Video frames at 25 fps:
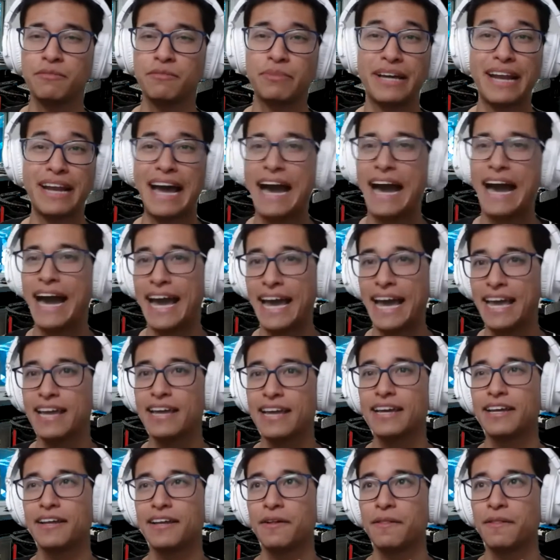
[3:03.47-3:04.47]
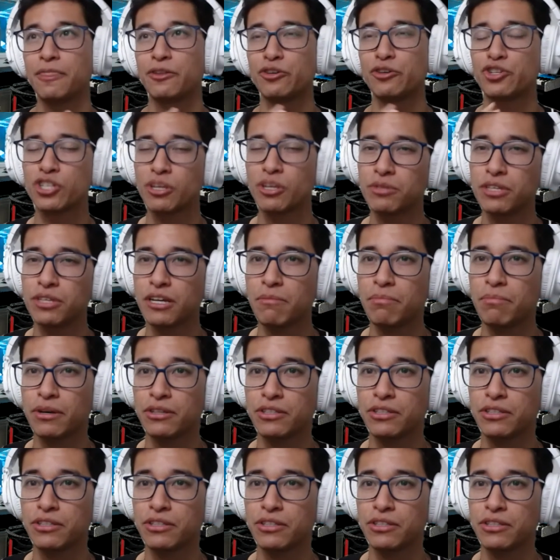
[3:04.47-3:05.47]
but there's something
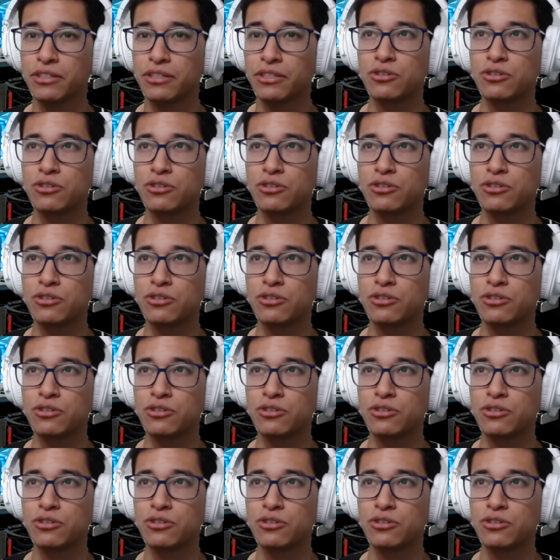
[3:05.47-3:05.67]
about the top